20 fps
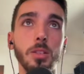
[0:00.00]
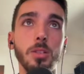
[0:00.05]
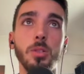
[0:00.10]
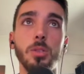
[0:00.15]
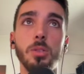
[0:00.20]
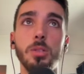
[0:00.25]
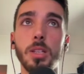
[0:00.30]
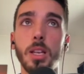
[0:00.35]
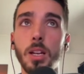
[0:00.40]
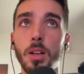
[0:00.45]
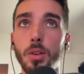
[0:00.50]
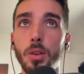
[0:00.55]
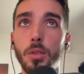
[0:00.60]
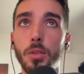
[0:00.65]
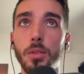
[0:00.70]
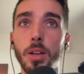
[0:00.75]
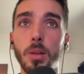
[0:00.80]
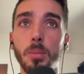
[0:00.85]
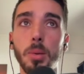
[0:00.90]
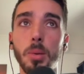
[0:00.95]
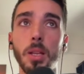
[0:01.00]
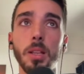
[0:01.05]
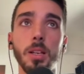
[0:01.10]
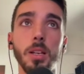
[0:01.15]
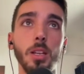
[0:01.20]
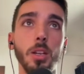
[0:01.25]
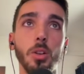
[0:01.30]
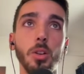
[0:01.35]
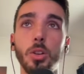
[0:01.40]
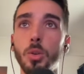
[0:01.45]
you set your availability,
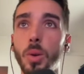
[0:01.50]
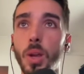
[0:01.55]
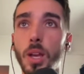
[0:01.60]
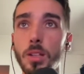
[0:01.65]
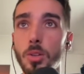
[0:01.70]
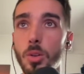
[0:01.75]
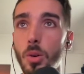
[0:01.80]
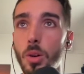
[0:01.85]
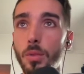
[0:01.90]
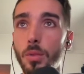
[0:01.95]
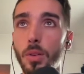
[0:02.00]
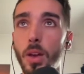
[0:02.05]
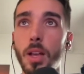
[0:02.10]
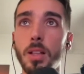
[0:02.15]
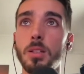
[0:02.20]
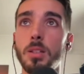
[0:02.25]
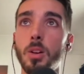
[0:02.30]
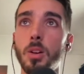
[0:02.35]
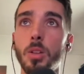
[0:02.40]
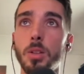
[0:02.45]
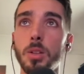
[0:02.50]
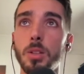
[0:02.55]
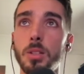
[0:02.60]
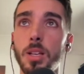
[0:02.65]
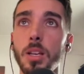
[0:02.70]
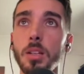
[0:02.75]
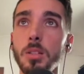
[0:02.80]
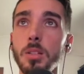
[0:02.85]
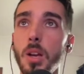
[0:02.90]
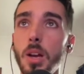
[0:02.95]
you create your events, and all these
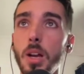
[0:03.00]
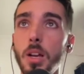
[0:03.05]
things.